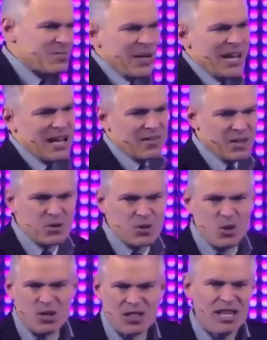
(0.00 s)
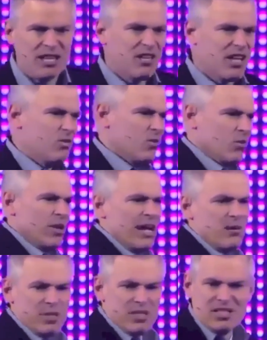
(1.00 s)
spun out of control and went
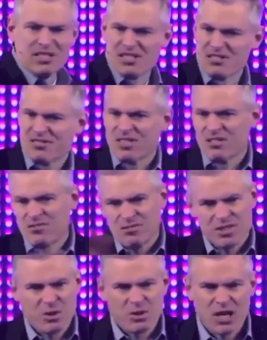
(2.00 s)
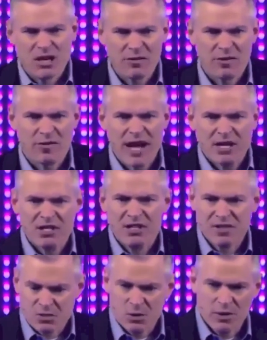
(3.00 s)
out of business or sold off for a fraction
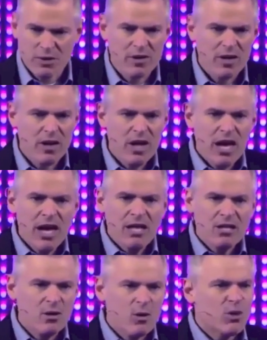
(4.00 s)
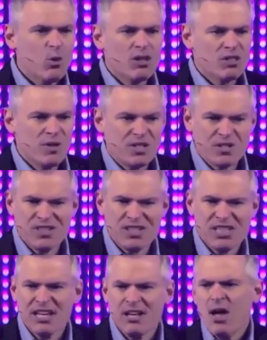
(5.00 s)
of its worth. You know what the Wall Street Journal
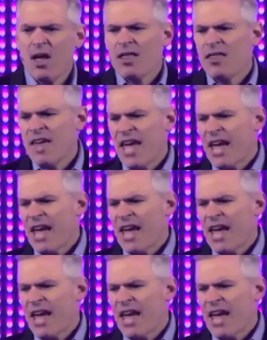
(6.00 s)
said? They